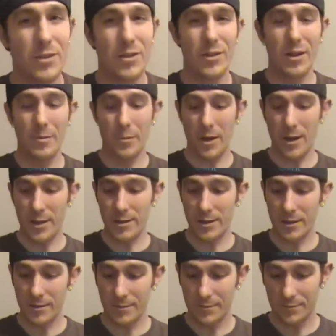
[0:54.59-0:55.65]
a good
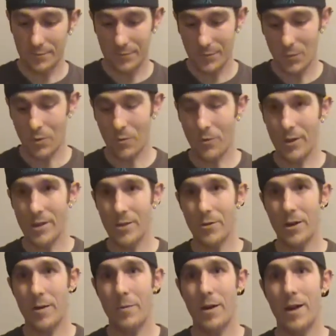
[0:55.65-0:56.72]
unboxing. Won't really do
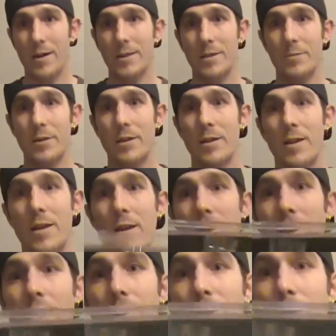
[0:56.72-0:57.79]
an unboxing, but
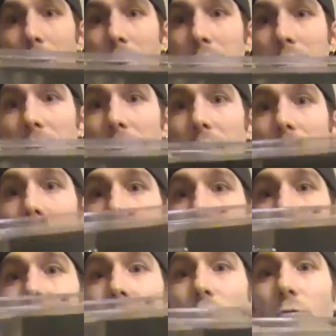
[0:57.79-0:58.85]
here's the box it comes in.
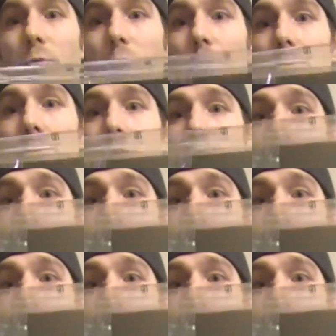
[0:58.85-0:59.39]
The Dovpo's